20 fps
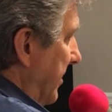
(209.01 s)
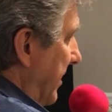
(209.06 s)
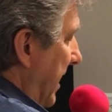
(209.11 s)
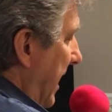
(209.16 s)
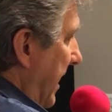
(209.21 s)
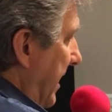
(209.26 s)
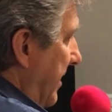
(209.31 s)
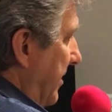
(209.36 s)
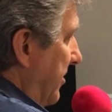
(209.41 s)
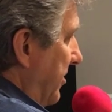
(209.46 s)
And
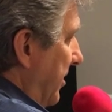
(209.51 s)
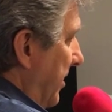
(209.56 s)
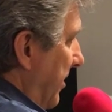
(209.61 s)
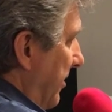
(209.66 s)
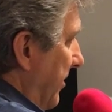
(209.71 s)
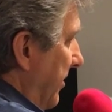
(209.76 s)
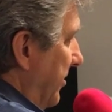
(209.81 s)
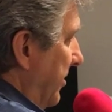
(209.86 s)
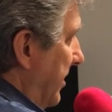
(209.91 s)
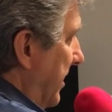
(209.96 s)
that is, she's
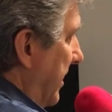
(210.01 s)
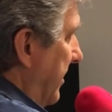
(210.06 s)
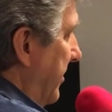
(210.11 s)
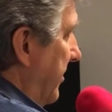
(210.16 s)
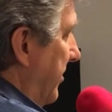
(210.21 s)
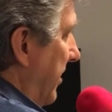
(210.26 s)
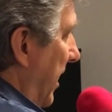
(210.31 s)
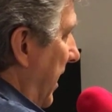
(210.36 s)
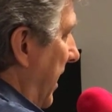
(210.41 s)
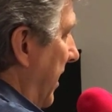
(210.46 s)
got
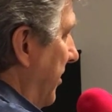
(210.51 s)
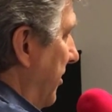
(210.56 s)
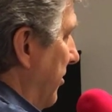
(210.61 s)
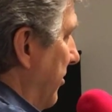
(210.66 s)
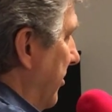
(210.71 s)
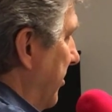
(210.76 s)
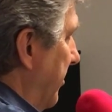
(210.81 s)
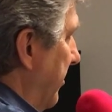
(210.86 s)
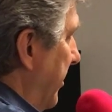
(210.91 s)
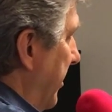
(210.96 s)
this
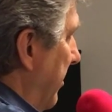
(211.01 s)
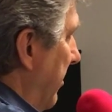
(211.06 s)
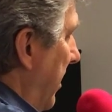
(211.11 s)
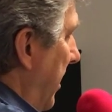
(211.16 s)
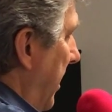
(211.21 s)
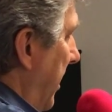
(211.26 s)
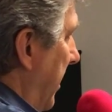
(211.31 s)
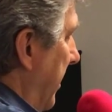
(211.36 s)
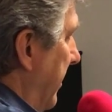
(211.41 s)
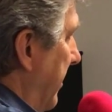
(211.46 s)
aneurysm in her
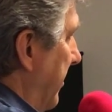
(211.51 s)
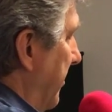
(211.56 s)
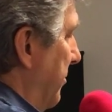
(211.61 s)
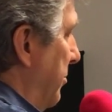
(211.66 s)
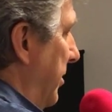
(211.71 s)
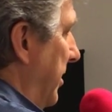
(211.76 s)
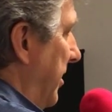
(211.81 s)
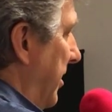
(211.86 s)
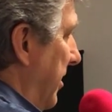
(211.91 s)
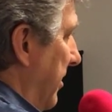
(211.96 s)
head that's
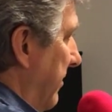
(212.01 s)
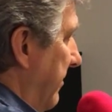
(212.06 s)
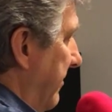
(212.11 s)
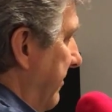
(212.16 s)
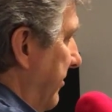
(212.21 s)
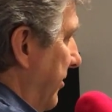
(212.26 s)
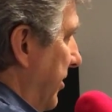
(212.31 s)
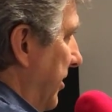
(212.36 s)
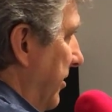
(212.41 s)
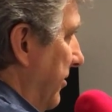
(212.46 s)
been there
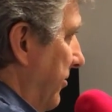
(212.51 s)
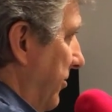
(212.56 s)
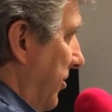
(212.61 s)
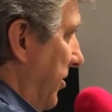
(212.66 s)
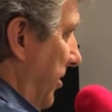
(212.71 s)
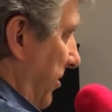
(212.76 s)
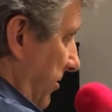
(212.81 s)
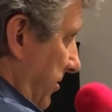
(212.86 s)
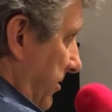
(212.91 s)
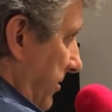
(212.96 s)
for years
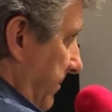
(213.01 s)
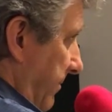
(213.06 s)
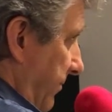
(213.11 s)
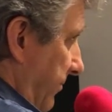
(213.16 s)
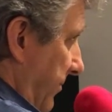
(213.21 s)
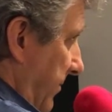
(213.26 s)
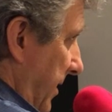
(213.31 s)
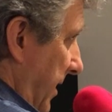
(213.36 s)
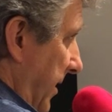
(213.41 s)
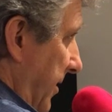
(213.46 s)
and years.
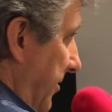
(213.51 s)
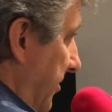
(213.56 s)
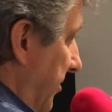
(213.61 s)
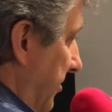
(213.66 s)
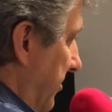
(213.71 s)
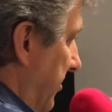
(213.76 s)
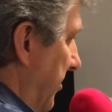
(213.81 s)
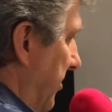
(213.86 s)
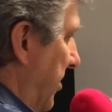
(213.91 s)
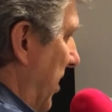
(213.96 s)
And it
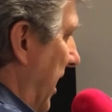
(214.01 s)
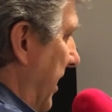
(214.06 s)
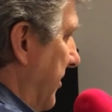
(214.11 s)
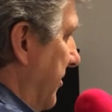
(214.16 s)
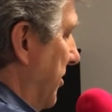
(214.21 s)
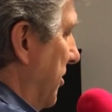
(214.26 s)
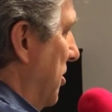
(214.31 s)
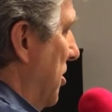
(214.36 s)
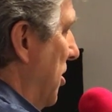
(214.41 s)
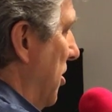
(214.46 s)
just decides
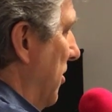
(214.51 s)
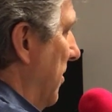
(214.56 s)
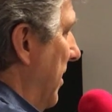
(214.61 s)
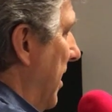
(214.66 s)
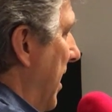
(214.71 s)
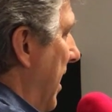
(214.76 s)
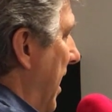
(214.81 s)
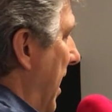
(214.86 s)
to go.